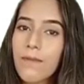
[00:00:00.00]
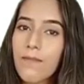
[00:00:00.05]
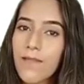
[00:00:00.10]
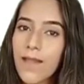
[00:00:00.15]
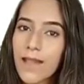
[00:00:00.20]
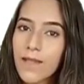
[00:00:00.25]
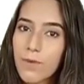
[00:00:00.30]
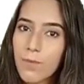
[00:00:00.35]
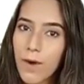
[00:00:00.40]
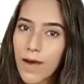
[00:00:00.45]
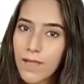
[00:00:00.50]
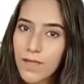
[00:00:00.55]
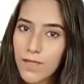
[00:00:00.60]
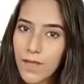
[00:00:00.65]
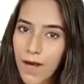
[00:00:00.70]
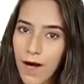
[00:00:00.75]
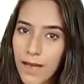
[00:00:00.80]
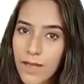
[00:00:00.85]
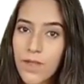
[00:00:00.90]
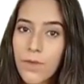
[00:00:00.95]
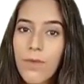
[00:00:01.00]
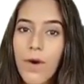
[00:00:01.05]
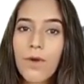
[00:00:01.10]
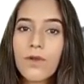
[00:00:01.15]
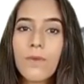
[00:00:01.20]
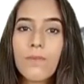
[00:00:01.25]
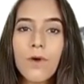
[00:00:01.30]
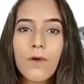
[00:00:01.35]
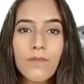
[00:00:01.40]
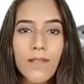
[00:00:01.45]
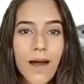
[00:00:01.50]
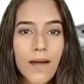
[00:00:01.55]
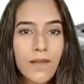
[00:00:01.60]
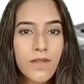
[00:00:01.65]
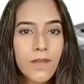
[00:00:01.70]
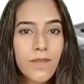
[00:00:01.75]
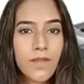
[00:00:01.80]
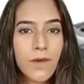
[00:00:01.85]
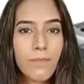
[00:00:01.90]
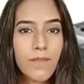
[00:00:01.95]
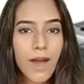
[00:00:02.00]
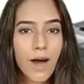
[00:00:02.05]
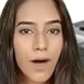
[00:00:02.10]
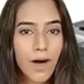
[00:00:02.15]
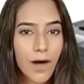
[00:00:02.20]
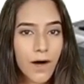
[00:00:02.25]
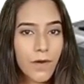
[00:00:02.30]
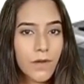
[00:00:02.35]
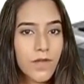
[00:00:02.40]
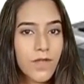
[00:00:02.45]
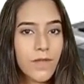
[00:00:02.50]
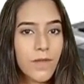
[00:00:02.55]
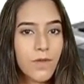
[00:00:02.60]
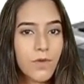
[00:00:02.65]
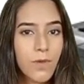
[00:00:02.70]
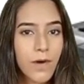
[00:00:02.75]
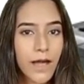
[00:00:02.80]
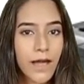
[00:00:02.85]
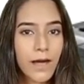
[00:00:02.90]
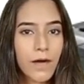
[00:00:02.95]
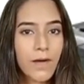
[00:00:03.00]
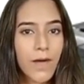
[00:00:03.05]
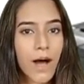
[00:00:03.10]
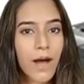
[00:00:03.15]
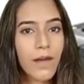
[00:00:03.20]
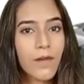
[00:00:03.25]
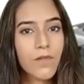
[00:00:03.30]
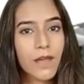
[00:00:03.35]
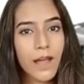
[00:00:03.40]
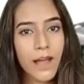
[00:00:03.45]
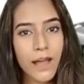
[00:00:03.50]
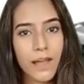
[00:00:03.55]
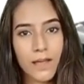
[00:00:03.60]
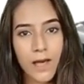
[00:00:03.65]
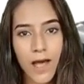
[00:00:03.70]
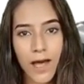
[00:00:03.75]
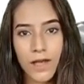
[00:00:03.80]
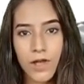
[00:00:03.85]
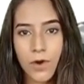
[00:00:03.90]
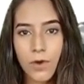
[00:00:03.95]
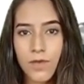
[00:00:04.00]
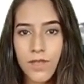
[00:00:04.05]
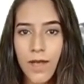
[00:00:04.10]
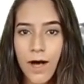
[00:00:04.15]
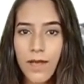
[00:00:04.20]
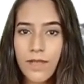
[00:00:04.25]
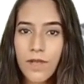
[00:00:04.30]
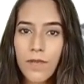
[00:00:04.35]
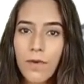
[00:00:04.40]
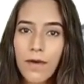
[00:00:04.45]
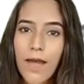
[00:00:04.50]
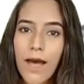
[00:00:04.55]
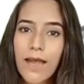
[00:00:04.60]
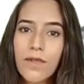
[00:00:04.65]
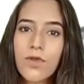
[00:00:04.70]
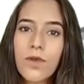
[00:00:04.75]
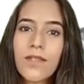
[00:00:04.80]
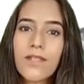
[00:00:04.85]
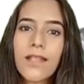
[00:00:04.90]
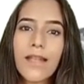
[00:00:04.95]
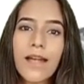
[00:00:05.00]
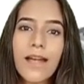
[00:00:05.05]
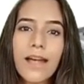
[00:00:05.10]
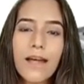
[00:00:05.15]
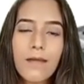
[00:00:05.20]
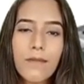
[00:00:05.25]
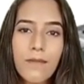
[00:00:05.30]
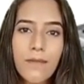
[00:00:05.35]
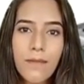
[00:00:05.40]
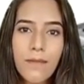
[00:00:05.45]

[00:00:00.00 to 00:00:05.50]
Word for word: These rigs cost multiple thousands of dollars, create a lot of heat and use lots of electricity.